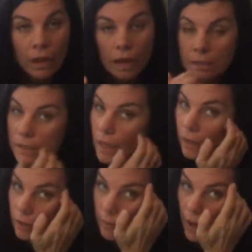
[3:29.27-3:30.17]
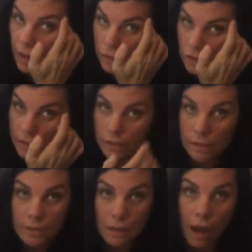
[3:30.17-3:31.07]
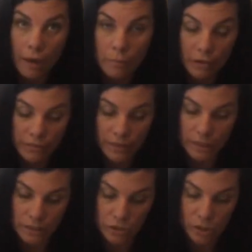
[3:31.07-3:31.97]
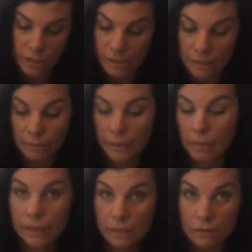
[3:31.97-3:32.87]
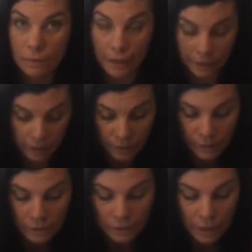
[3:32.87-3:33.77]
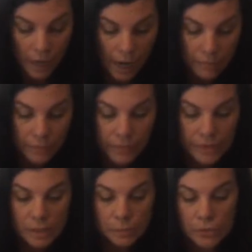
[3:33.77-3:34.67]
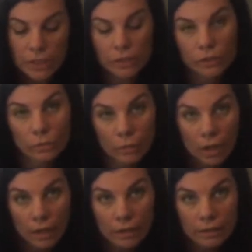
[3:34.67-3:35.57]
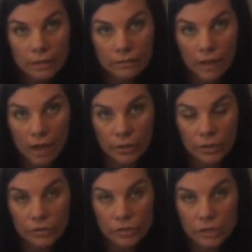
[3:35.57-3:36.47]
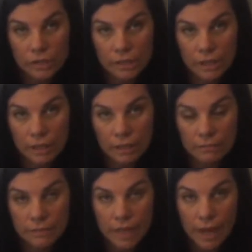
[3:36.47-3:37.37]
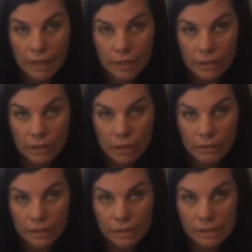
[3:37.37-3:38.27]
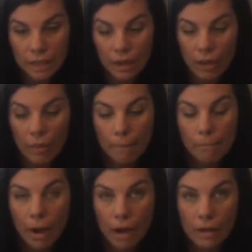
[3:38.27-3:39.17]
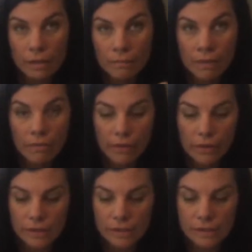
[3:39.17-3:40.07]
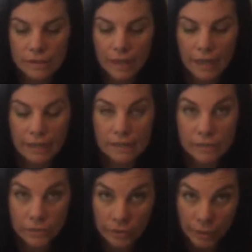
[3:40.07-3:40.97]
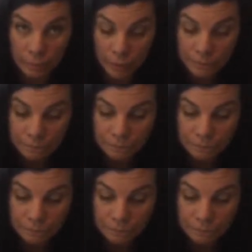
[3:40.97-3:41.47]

a designer bag just because it's not in perfect condition, because somebody might still buy it. This particular one, you've got your Gucci tag here on the inside. On the bottom, there is a serial number.